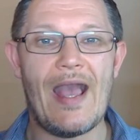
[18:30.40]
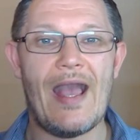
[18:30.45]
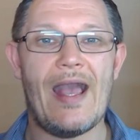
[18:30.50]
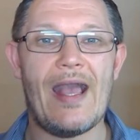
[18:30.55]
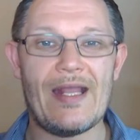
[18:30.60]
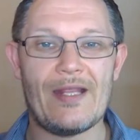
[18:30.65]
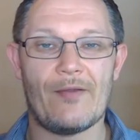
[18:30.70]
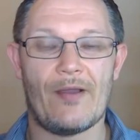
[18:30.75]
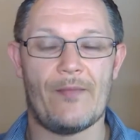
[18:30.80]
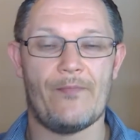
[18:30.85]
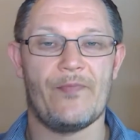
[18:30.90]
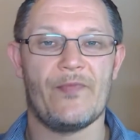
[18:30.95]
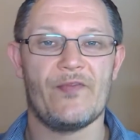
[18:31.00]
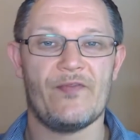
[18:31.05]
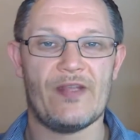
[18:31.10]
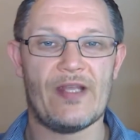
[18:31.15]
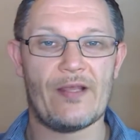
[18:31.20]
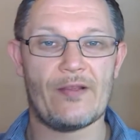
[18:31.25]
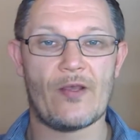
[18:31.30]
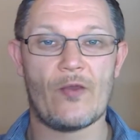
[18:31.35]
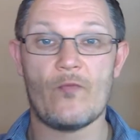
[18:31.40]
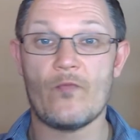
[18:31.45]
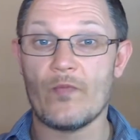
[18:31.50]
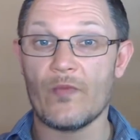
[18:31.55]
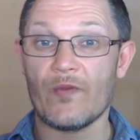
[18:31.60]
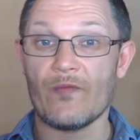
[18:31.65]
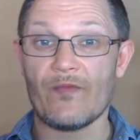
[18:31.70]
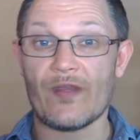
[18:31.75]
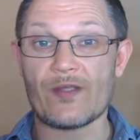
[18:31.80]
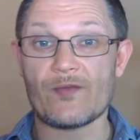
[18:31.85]
Anyway, for now though,
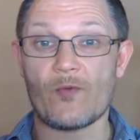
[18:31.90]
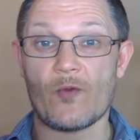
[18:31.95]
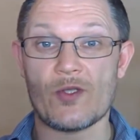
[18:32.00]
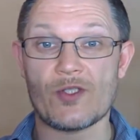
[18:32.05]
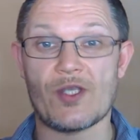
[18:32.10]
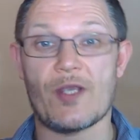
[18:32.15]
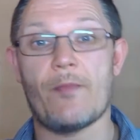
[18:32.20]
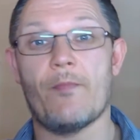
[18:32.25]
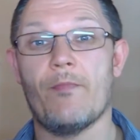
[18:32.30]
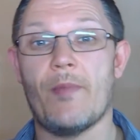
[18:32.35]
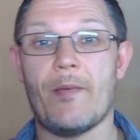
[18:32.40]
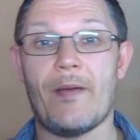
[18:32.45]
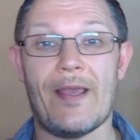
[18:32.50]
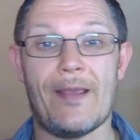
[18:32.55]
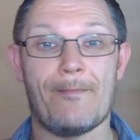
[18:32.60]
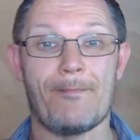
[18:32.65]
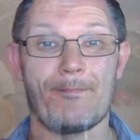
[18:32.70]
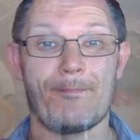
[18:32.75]
thanks for watching. Bye bye.